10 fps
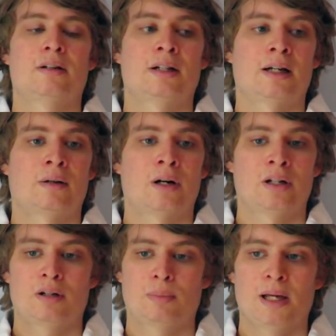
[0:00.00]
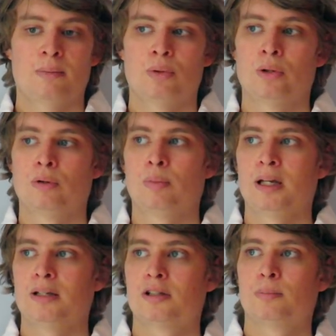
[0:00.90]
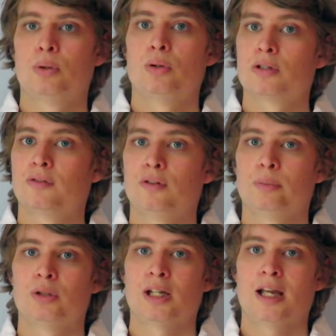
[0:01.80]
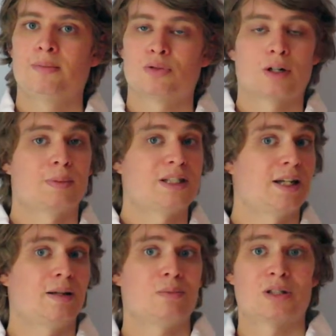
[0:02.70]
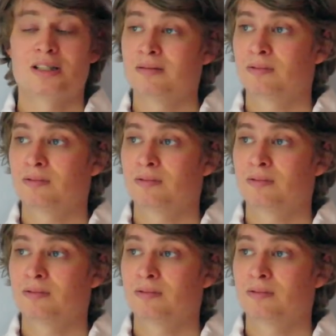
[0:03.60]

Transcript: Now I know people who have been supporters of football teams, rugby teams,